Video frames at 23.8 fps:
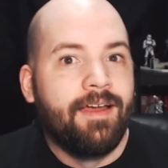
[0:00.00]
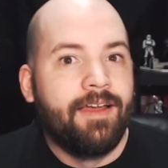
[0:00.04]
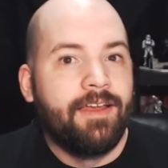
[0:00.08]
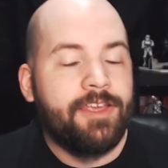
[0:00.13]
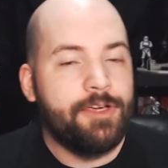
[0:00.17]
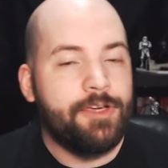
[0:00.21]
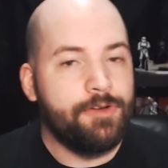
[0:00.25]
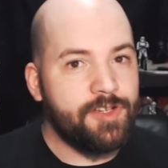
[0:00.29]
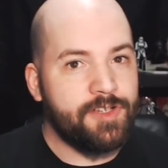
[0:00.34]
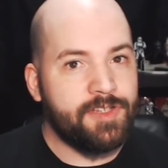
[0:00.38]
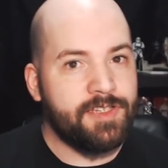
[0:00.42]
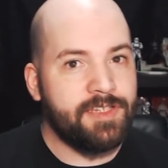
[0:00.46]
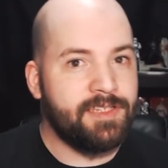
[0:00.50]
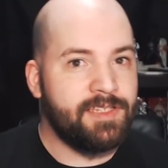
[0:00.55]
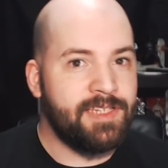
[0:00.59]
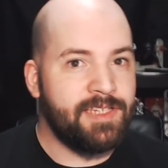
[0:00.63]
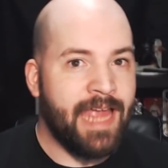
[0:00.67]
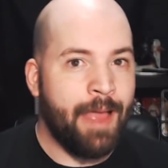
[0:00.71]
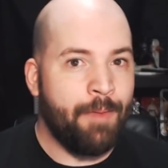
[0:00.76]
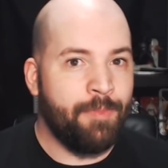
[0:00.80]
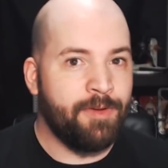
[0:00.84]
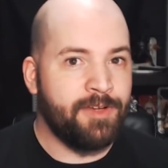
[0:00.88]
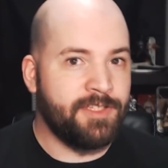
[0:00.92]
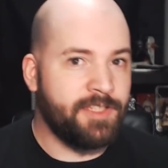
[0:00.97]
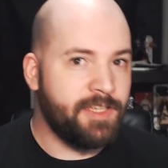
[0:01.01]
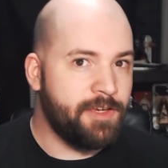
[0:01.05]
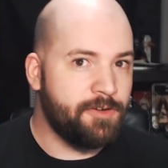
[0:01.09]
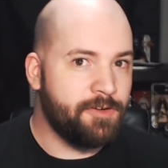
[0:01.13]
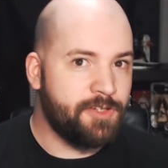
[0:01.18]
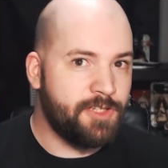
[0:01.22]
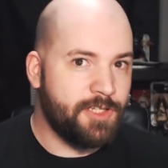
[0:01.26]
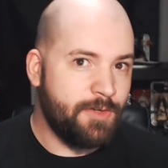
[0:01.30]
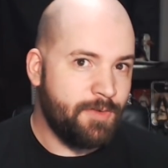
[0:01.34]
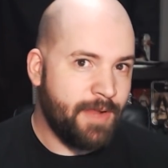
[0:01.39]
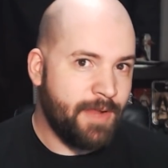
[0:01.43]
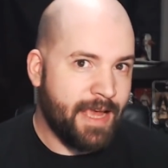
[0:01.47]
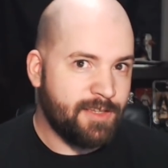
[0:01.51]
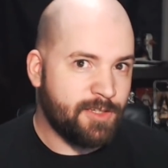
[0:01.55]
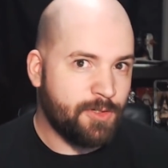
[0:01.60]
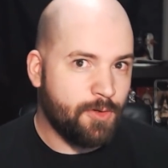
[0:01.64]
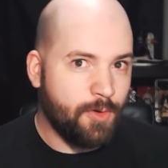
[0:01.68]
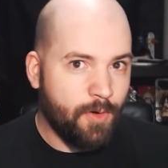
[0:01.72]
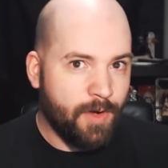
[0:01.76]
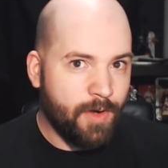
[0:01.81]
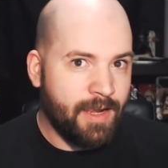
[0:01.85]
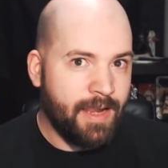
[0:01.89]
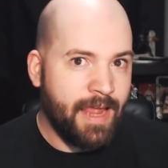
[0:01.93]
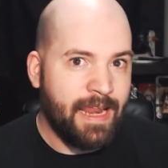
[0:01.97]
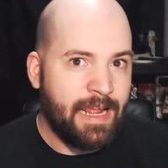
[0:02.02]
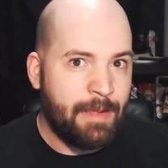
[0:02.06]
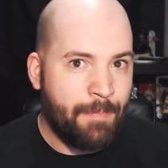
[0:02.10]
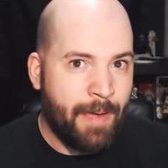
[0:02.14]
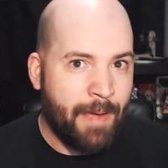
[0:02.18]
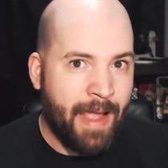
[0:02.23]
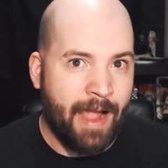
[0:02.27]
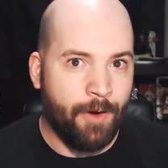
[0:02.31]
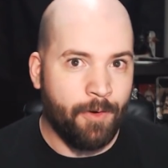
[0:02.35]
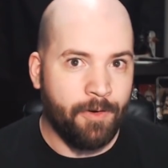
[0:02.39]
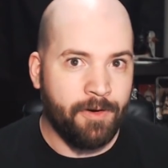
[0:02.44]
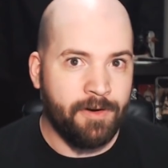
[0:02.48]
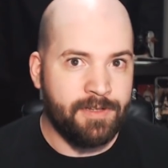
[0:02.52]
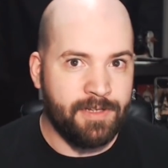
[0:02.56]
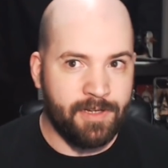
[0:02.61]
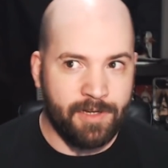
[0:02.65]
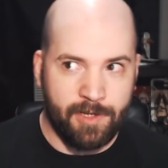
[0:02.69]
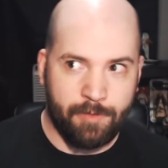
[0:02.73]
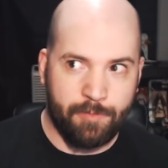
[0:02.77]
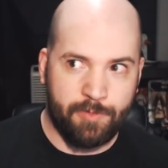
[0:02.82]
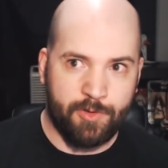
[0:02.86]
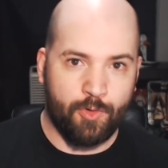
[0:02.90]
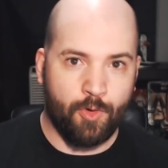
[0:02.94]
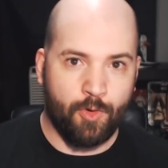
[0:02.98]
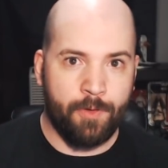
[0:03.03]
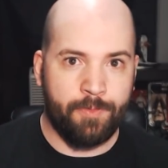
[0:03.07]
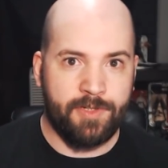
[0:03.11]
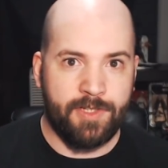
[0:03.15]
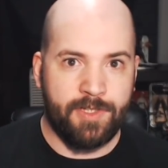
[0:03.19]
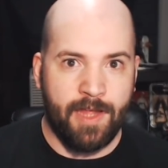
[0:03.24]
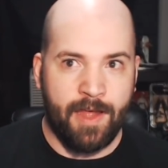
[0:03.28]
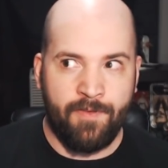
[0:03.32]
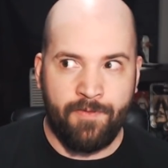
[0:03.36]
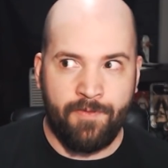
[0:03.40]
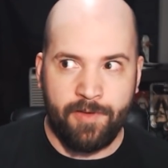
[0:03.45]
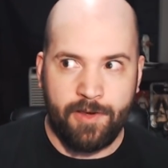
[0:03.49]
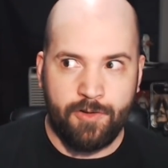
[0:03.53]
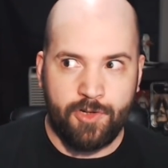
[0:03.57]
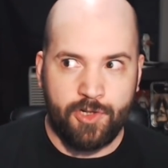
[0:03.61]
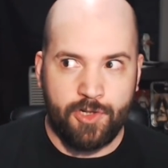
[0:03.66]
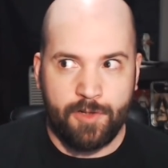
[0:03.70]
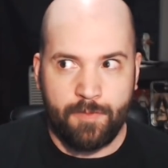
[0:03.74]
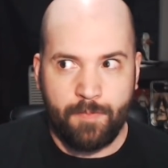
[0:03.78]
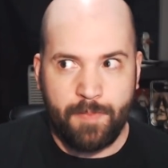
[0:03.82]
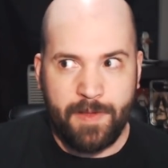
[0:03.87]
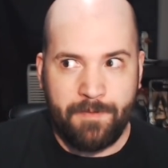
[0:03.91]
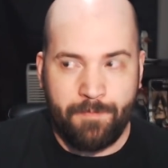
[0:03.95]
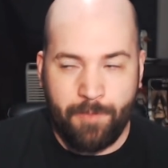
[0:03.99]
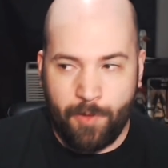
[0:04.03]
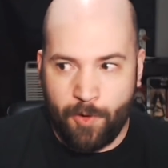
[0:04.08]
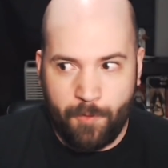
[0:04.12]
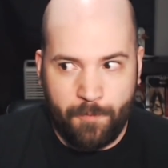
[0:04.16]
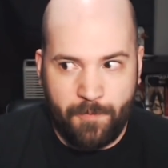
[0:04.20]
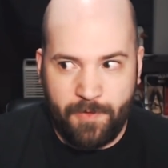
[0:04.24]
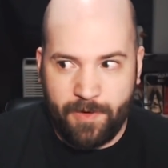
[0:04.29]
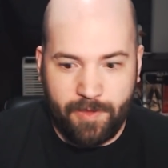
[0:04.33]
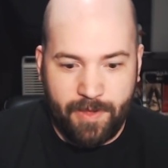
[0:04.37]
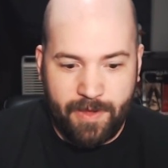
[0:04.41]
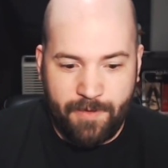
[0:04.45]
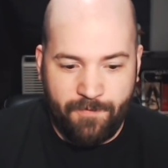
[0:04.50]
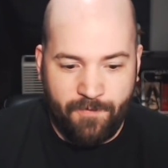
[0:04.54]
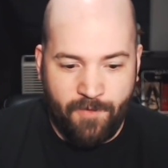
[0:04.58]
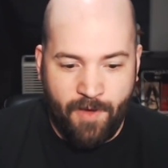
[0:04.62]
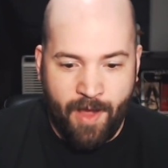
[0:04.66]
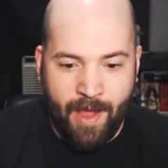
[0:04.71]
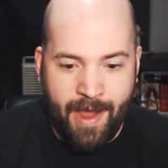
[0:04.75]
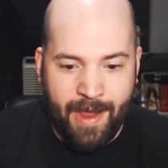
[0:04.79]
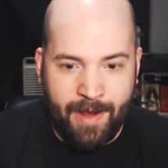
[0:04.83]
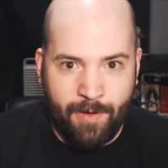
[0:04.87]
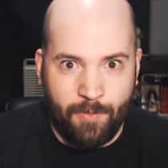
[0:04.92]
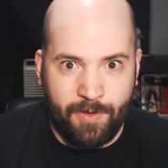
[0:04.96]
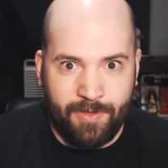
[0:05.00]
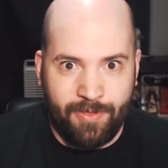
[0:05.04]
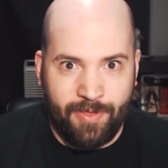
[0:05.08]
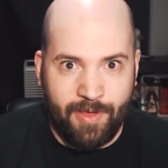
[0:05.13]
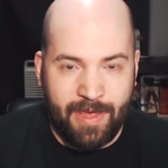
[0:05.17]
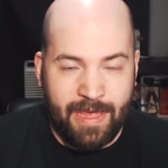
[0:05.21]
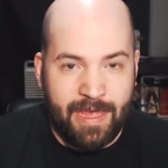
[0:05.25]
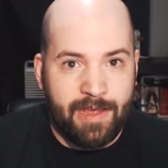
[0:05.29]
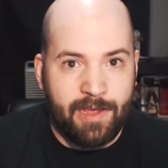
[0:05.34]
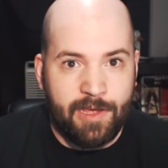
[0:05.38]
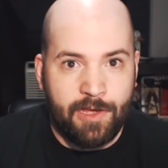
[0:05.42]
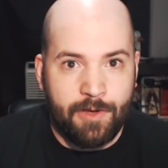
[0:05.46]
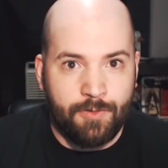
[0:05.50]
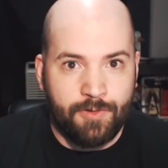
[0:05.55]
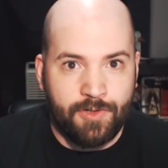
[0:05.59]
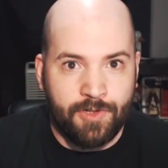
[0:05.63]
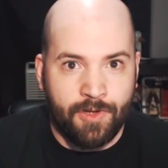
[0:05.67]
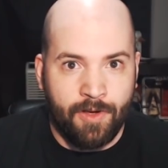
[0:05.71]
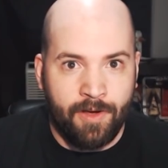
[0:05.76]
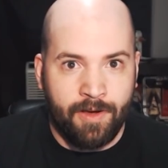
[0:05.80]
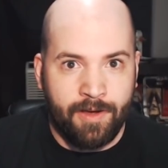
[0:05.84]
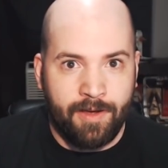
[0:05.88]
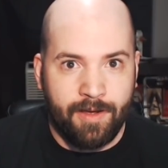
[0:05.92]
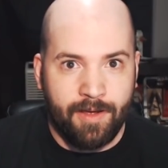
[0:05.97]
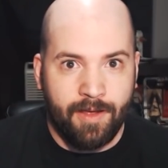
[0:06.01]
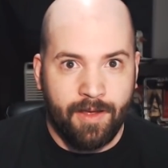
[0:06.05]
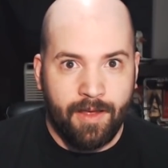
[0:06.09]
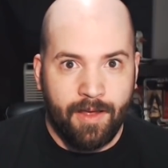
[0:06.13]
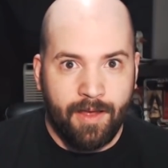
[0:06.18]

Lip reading: You just established that your suit has cool kinetic powers and can absorb stuff, and you should be perfectly fine with the hit you took.